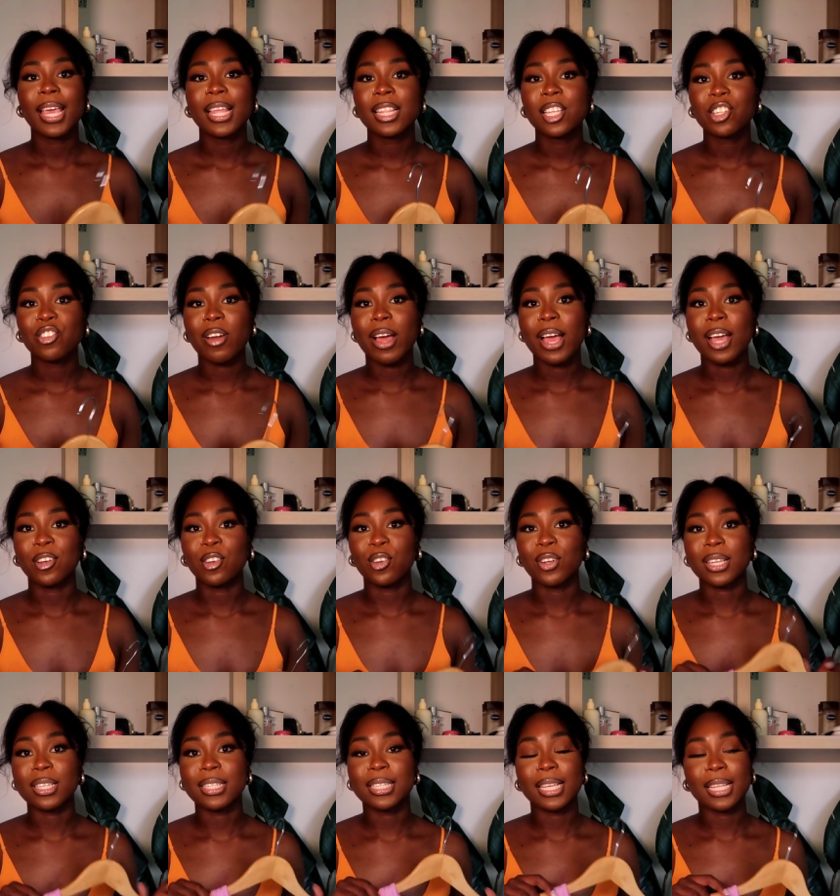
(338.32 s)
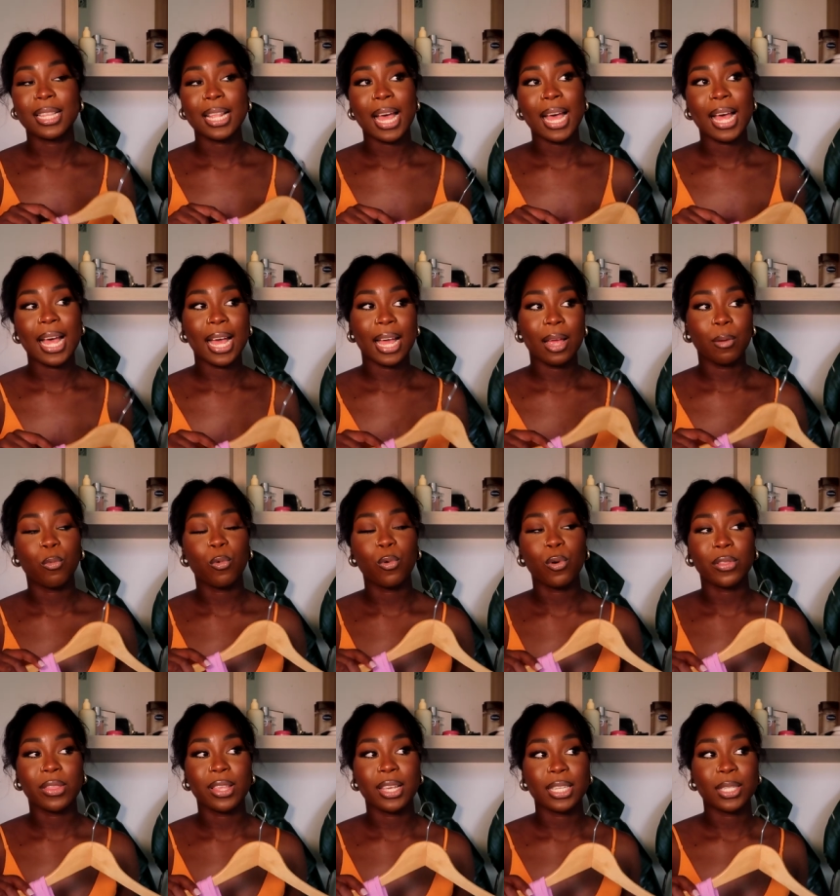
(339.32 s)
In the try-on, you can see that I
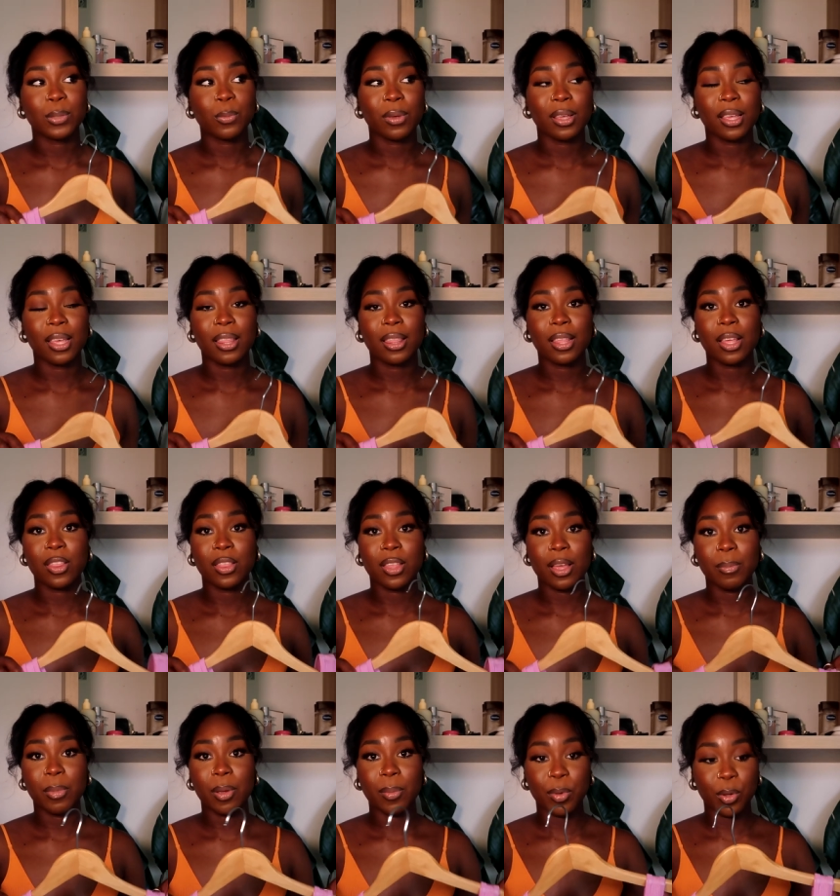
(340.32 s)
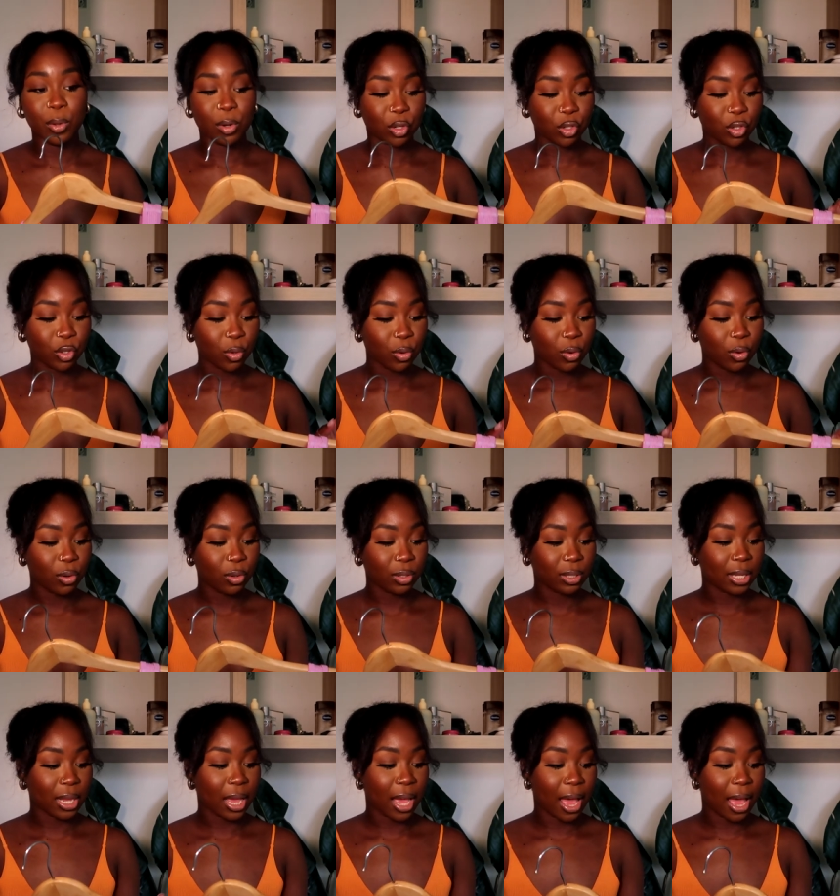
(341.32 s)
wore this with the Bermuda shorts.